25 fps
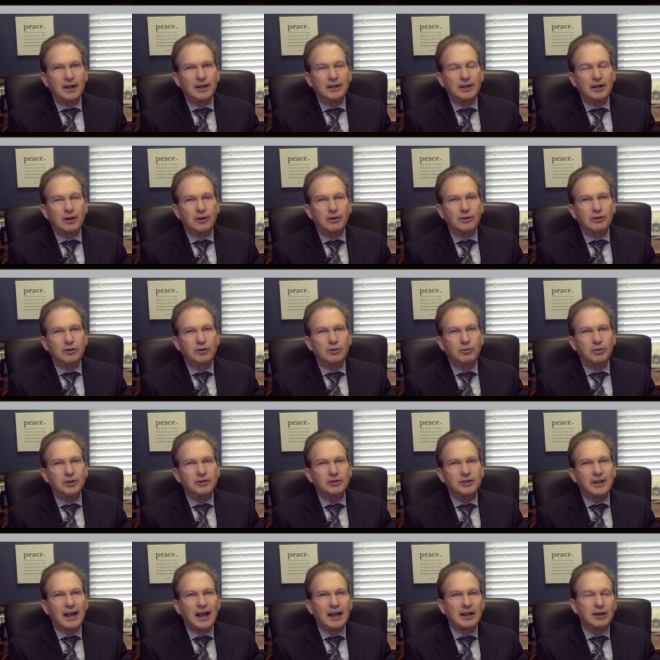Now, the
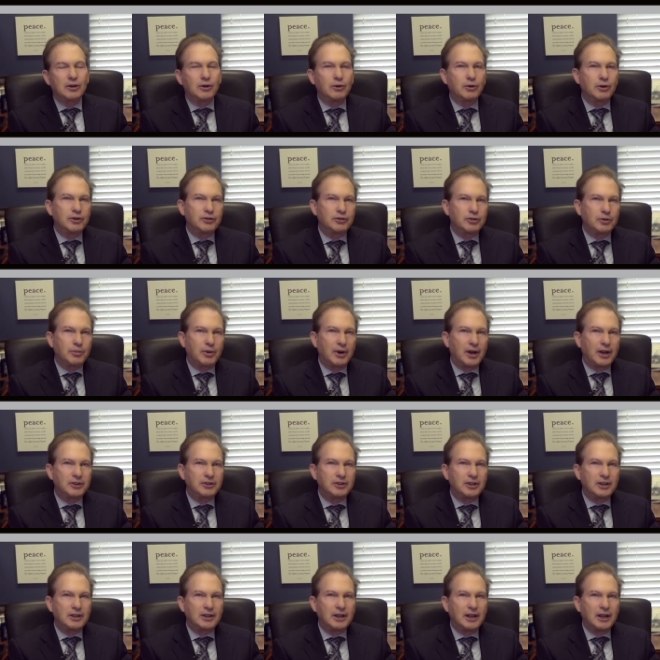risk categories for
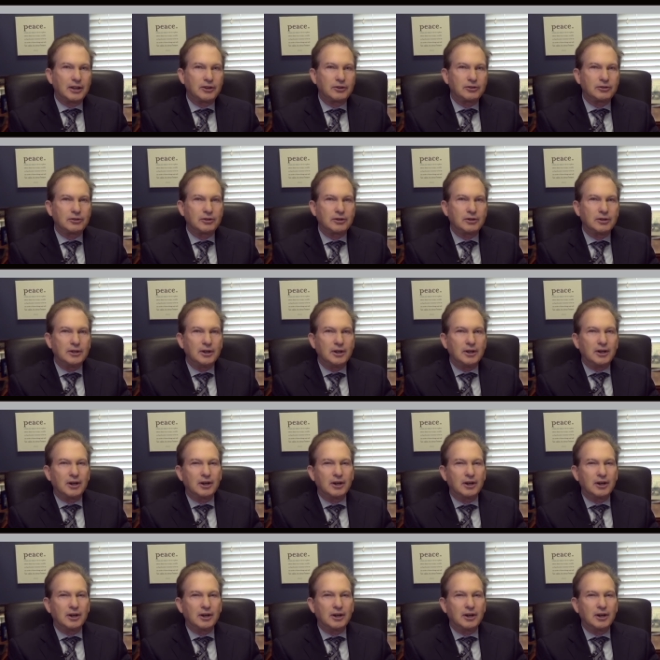prostate cancer